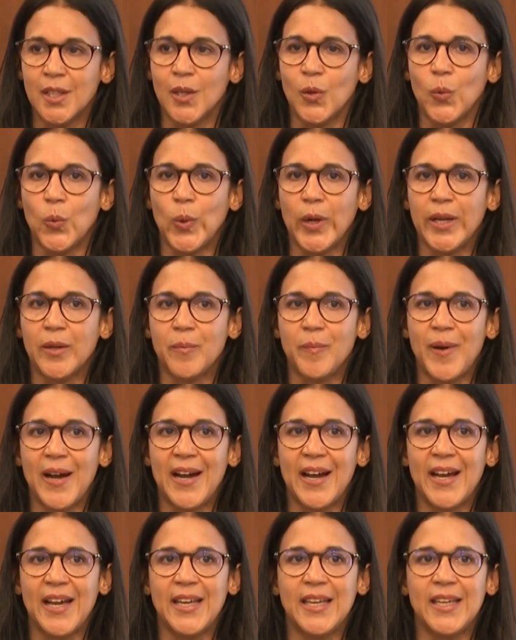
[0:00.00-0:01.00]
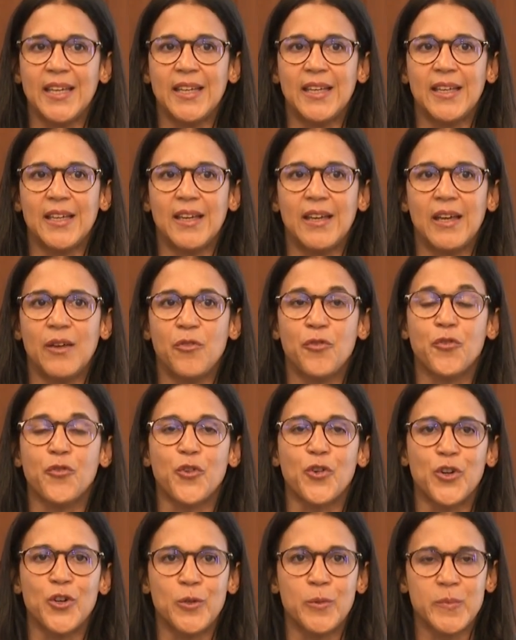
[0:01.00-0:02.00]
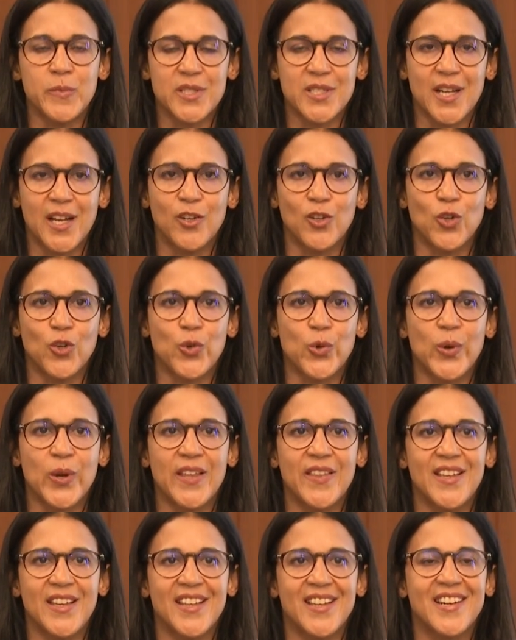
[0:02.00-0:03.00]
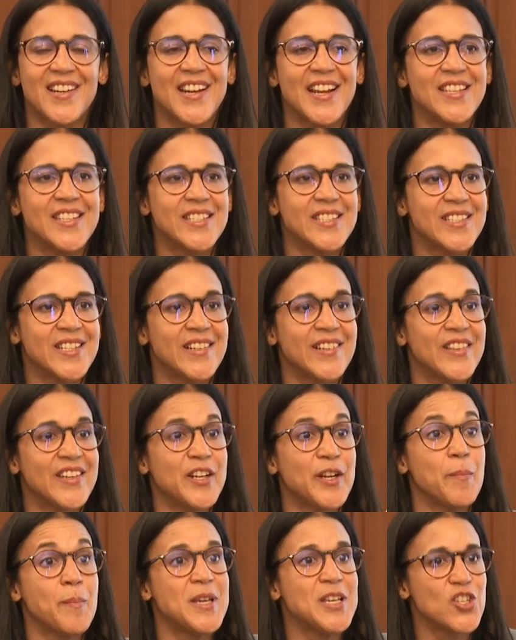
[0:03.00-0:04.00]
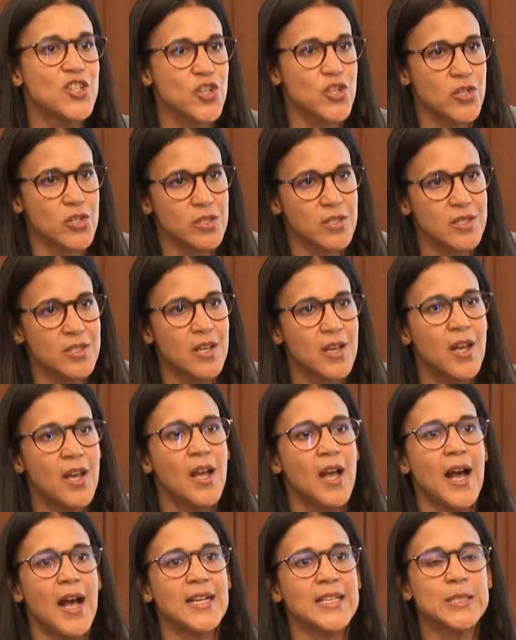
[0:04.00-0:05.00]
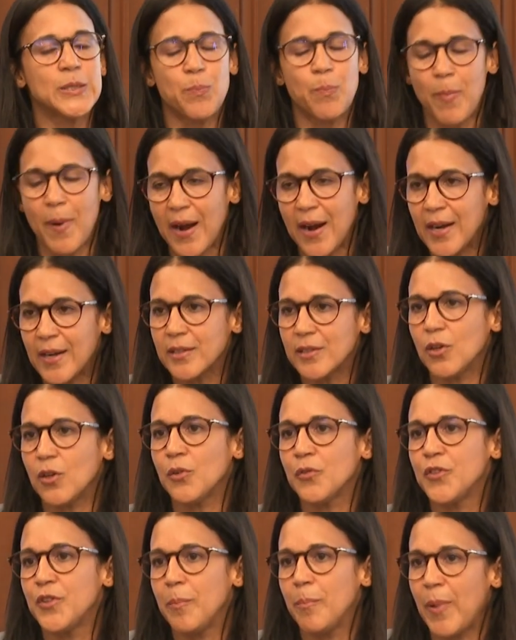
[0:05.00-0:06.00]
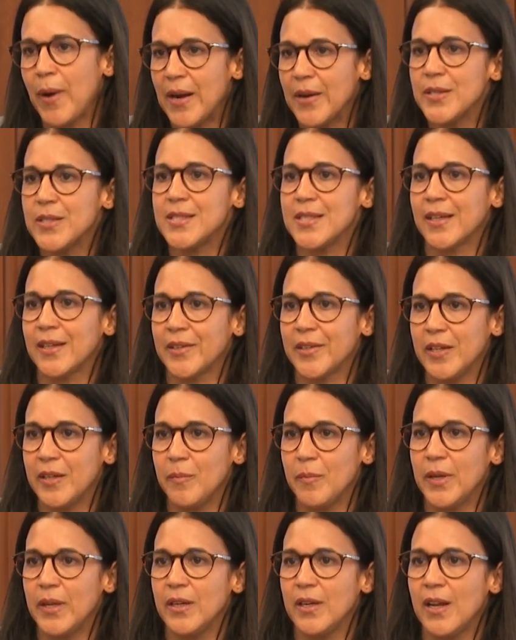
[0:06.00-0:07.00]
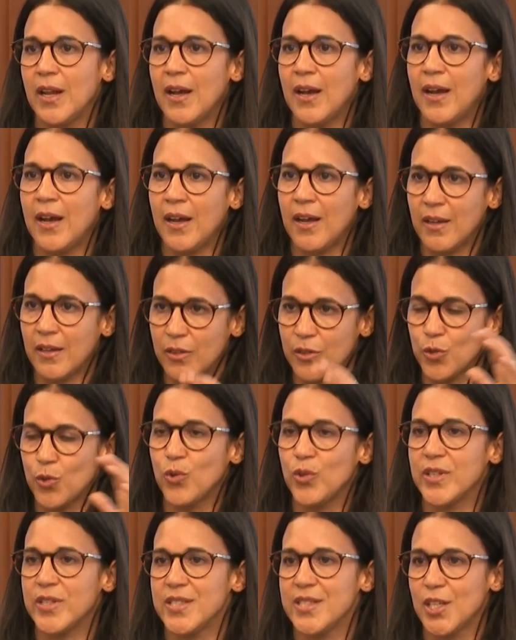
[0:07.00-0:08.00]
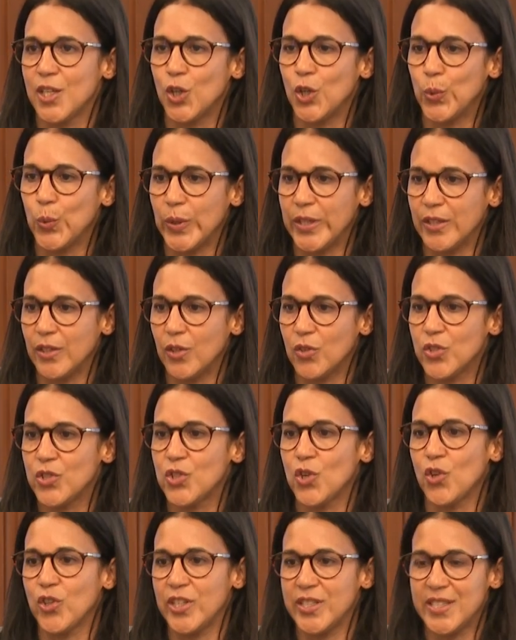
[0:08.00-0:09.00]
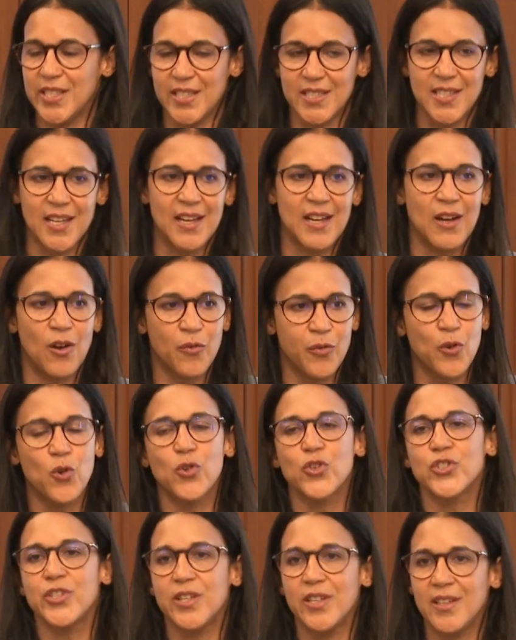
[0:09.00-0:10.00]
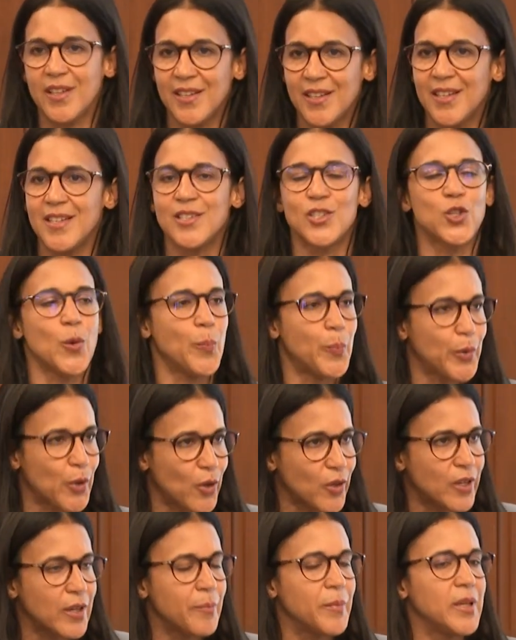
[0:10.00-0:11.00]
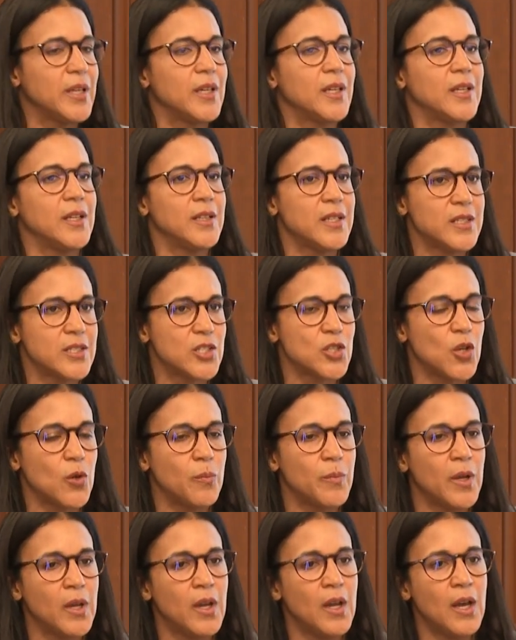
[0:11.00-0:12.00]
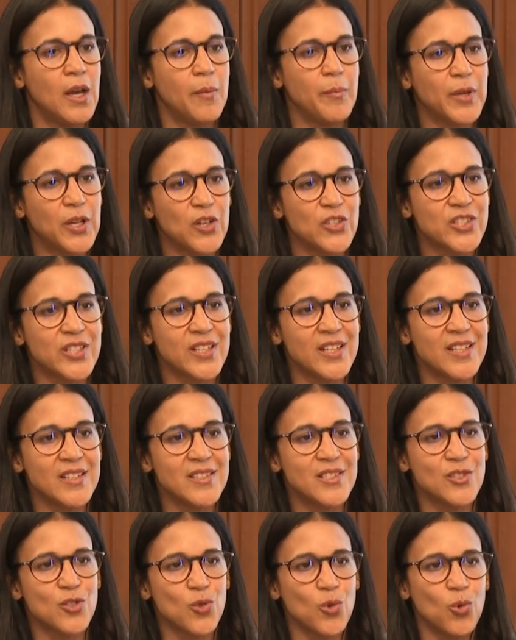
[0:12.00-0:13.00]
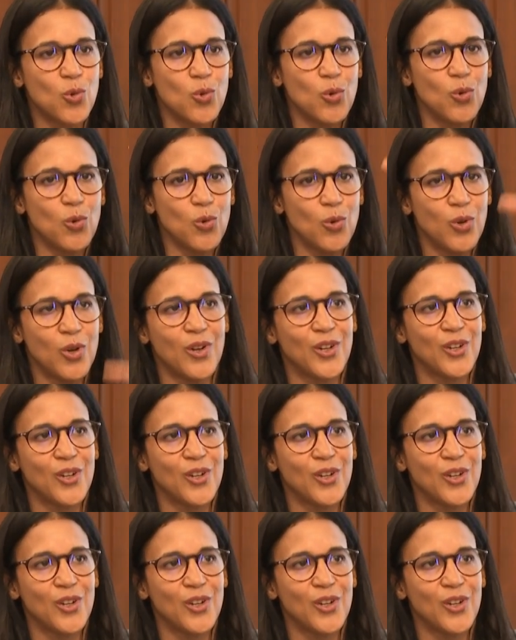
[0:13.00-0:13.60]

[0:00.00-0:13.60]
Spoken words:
whereby firms can already register their emissions as part of the Paris Agreement through the single window. So this is, of course, it needs some programming, it needs some, because it needs to